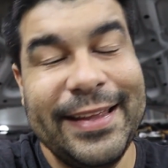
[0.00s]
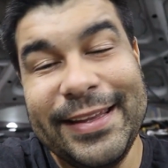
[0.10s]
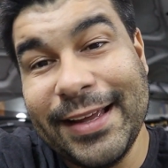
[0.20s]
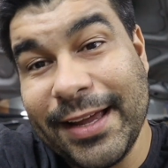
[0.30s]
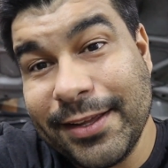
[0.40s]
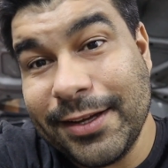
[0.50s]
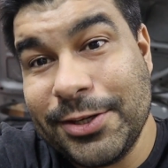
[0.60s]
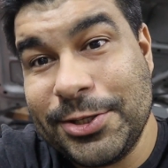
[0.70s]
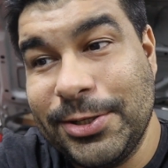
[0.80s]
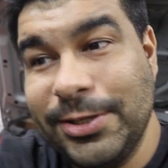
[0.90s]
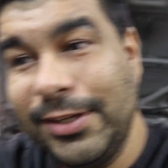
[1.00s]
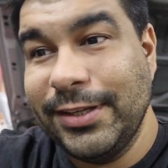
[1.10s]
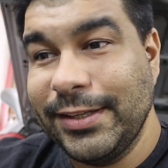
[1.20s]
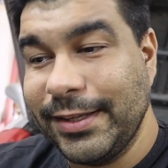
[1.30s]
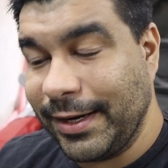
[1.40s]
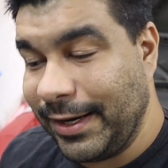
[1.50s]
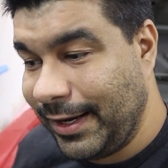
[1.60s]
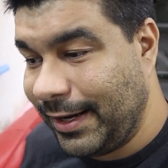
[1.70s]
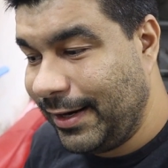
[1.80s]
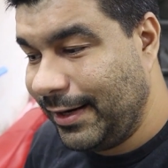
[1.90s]
The other issue that I
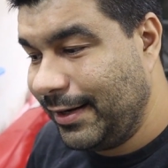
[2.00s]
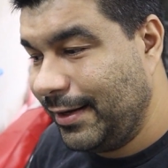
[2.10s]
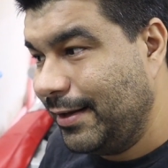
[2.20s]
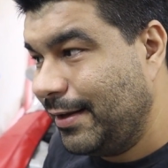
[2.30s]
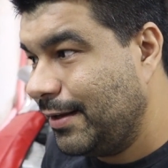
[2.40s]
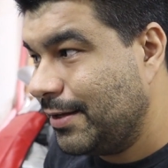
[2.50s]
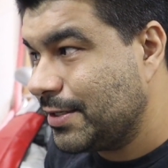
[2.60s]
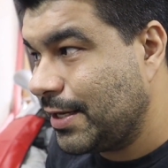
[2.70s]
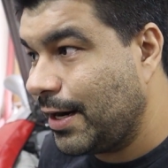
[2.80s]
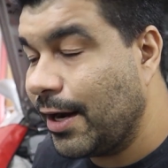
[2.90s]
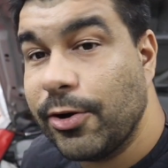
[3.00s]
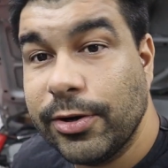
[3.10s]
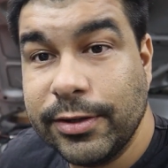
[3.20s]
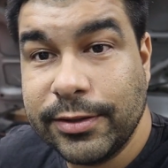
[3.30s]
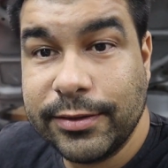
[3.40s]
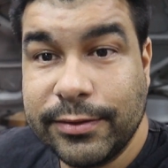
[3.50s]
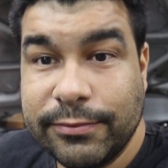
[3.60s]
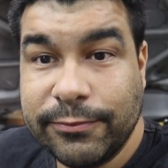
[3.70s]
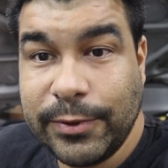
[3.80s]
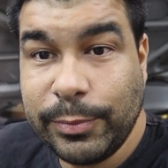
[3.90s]
had is that I couldn't
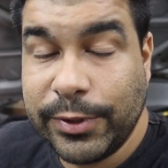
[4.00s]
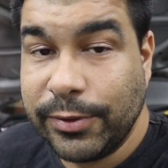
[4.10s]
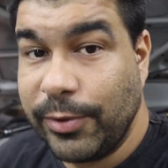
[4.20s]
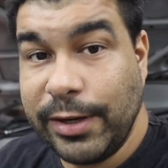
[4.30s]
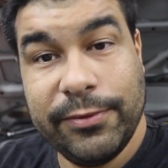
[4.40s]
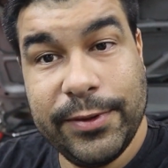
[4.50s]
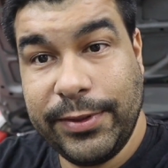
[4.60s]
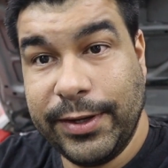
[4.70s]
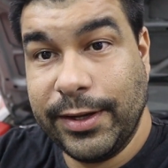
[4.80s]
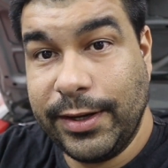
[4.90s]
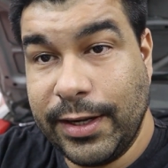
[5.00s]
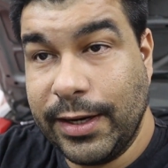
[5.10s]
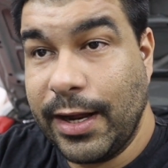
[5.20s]
flippin' rev the thing again.